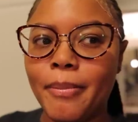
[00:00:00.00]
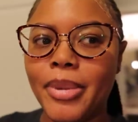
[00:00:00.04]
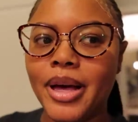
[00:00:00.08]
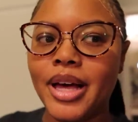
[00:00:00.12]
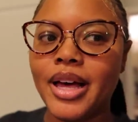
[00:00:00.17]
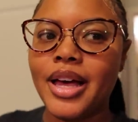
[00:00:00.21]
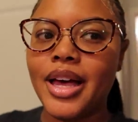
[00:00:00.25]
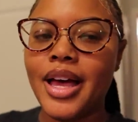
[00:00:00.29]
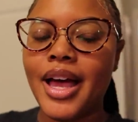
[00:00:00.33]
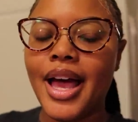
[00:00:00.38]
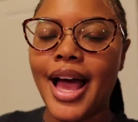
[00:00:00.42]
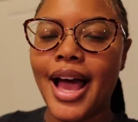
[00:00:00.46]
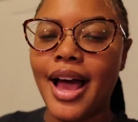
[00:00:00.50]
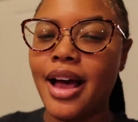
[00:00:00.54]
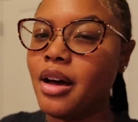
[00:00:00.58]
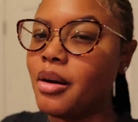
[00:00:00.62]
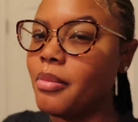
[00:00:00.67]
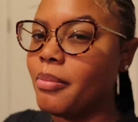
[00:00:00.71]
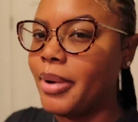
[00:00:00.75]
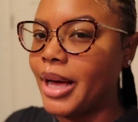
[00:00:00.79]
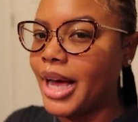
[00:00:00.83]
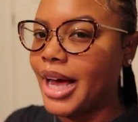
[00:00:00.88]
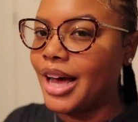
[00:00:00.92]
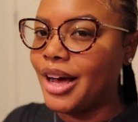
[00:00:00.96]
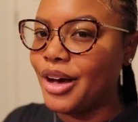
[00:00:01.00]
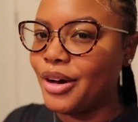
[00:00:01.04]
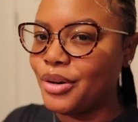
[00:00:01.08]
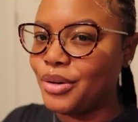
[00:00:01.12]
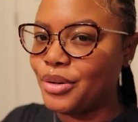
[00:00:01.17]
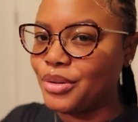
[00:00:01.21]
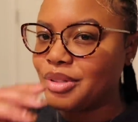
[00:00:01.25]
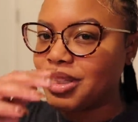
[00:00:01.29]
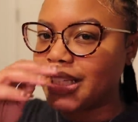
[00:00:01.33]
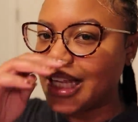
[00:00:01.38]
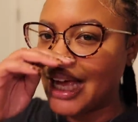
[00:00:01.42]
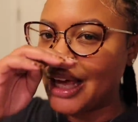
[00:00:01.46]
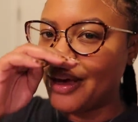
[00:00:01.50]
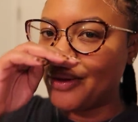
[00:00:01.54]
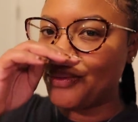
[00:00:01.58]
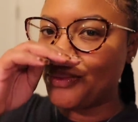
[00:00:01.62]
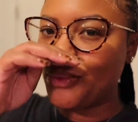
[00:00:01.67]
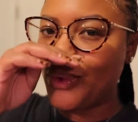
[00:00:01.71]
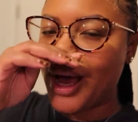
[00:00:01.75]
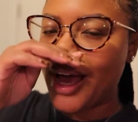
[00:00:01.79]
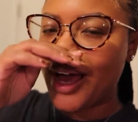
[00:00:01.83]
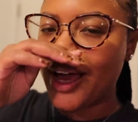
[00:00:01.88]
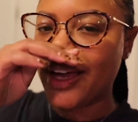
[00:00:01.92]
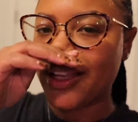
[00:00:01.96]
But how about, like,
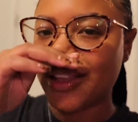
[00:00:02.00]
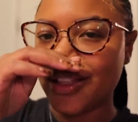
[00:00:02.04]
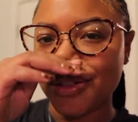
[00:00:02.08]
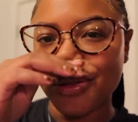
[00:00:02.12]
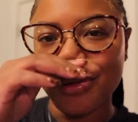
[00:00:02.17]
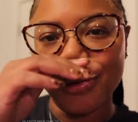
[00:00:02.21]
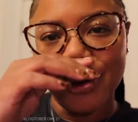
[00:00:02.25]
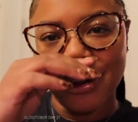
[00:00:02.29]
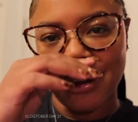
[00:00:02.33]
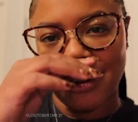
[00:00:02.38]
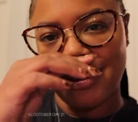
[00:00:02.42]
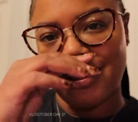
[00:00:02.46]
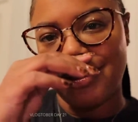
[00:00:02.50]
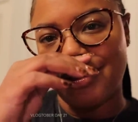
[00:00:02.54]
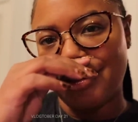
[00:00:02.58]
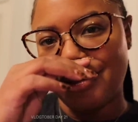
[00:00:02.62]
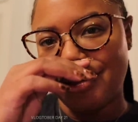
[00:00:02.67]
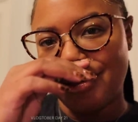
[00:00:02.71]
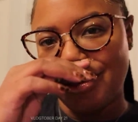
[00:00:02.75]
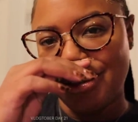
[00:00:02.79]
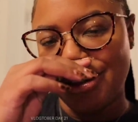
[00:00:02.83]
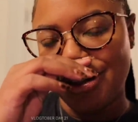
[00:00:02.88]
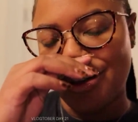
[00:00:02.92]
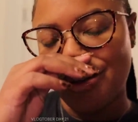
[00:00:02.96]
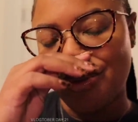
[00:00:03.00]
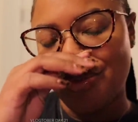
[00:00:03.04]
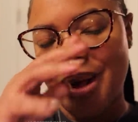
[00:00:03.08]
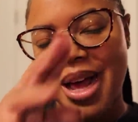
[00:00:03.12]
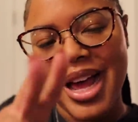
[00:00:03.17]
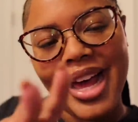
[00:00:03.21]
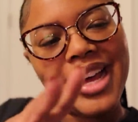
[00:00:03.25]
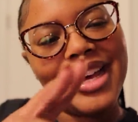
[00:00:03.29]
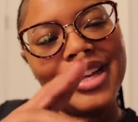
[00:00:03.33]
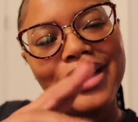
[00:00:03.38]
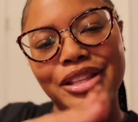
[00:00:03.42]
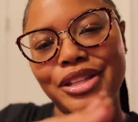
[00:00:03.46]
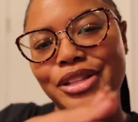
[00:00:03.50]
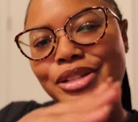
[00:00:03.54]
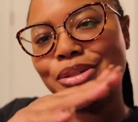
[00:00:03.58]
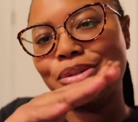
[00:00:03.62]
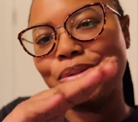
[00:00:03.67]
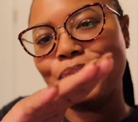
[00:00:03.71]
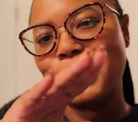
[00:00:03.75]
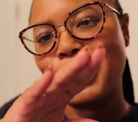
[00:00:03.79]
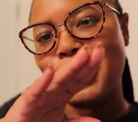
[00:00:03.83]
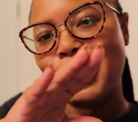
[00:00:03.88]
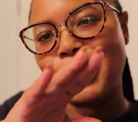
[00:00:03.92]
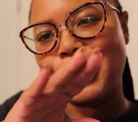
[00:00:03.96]
why in the world, girl? Why in
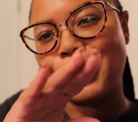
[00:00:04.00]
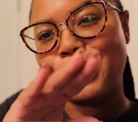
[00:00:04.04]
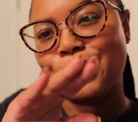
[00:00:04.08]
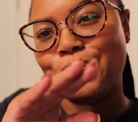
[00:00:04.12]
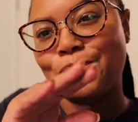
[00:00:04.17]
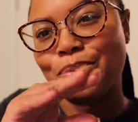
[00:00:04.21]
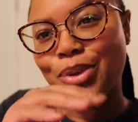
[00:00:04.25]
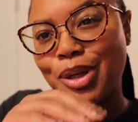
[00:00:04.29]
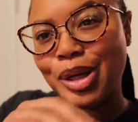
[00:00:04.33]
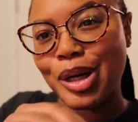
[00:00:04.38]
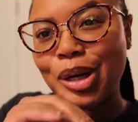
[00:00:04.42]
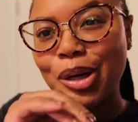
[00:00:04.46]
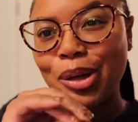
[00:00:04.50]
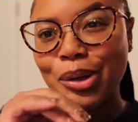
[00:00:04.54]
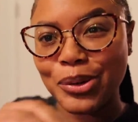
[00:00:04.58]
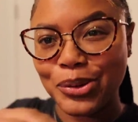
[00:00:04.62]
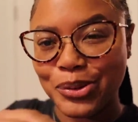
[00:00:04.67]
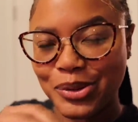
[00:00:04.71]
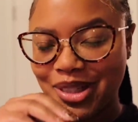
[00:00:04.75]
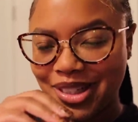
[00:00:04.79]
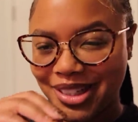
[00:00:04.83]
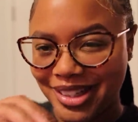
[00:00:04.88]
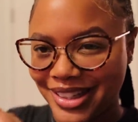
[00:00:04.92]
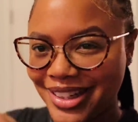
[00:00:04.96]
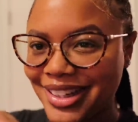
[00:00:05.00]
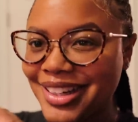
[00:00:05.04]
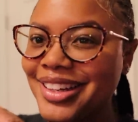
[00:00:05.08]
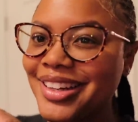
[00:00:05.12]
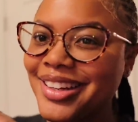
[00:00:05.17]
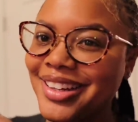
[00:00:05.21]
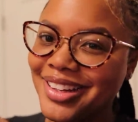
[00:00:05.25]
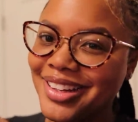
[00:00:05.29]
the world eh?